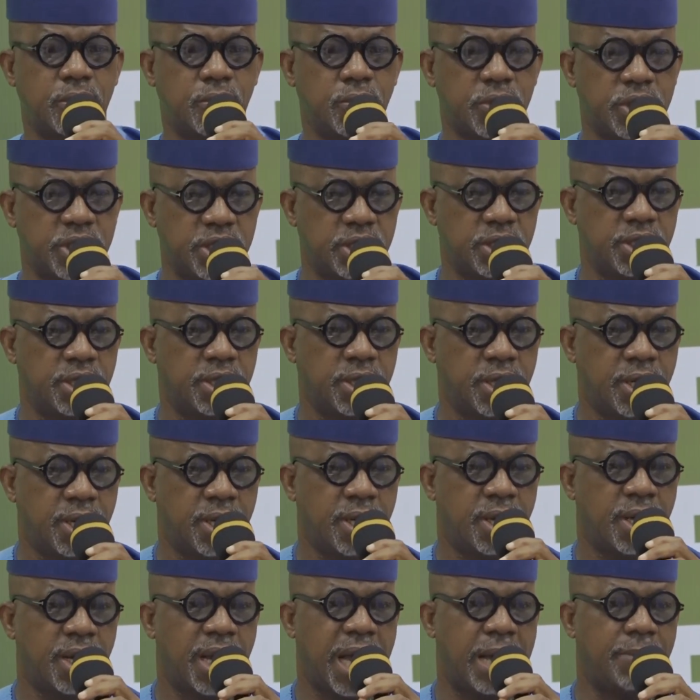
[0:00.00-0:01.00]
Kogi.
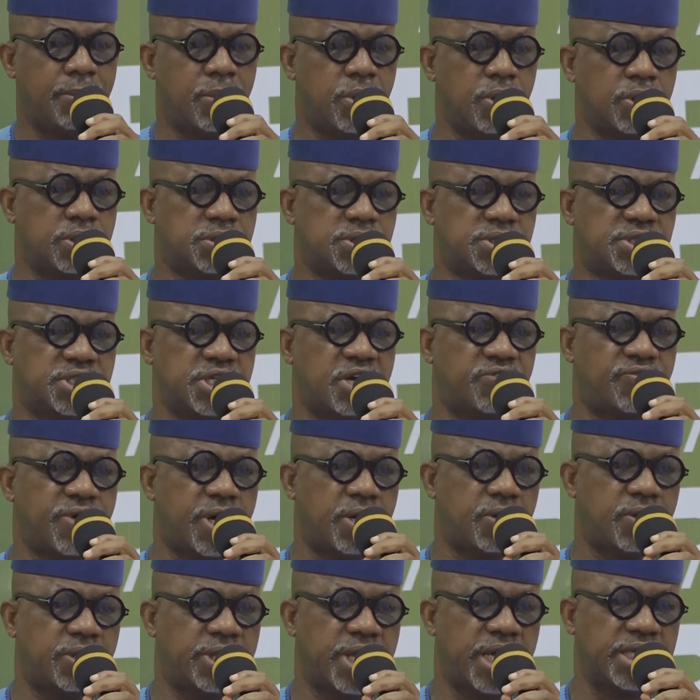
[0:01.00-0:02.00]
Among
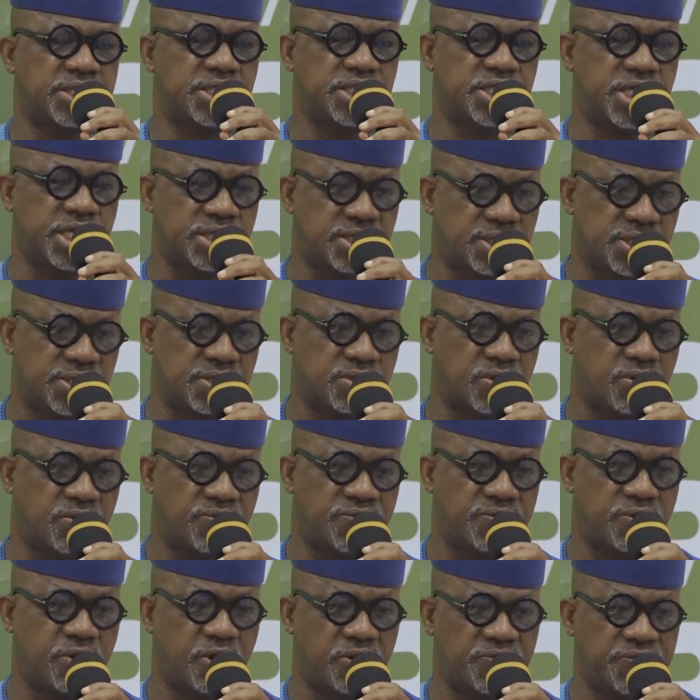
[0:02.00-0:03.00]
several other exigencies
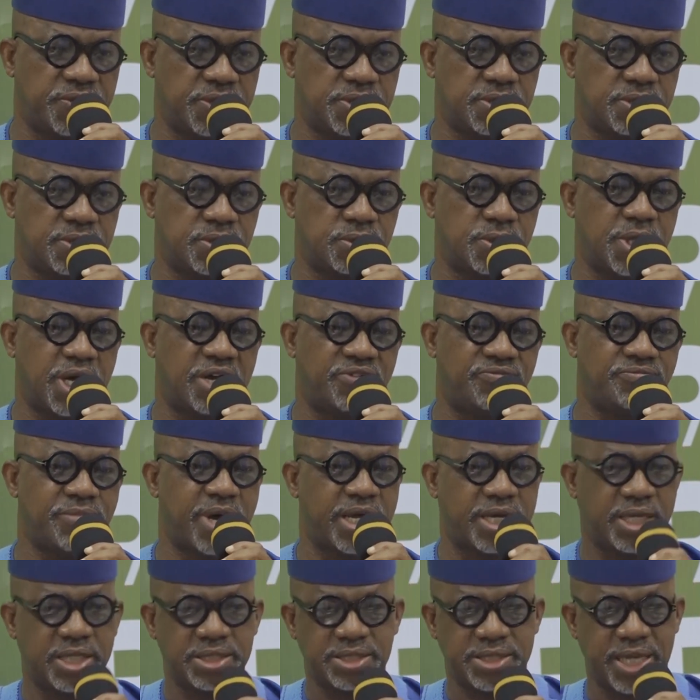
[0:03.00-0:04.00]
of office, you have
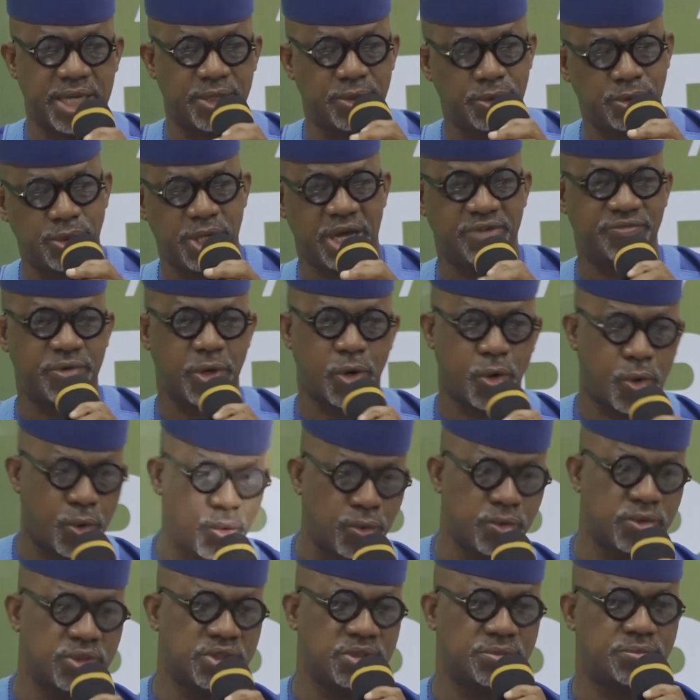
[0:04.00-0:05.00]
managed. I know you have the
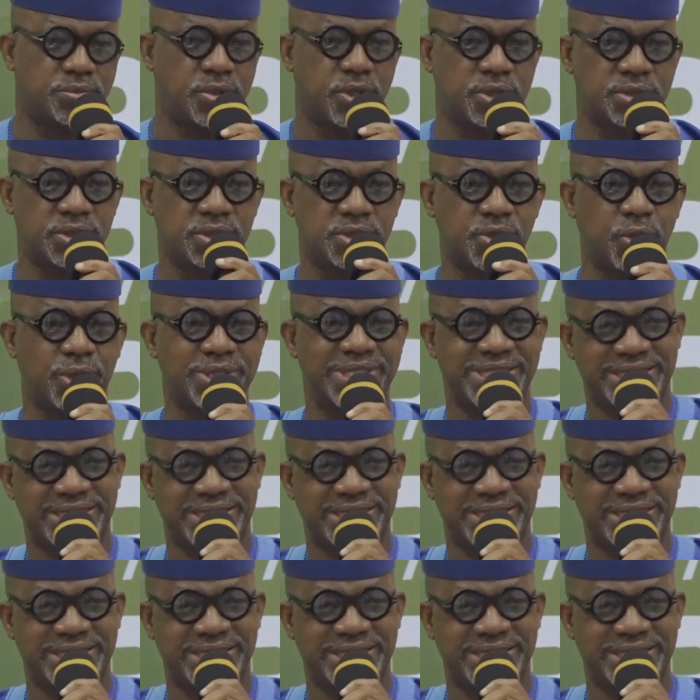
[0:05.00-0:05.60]
cold, but your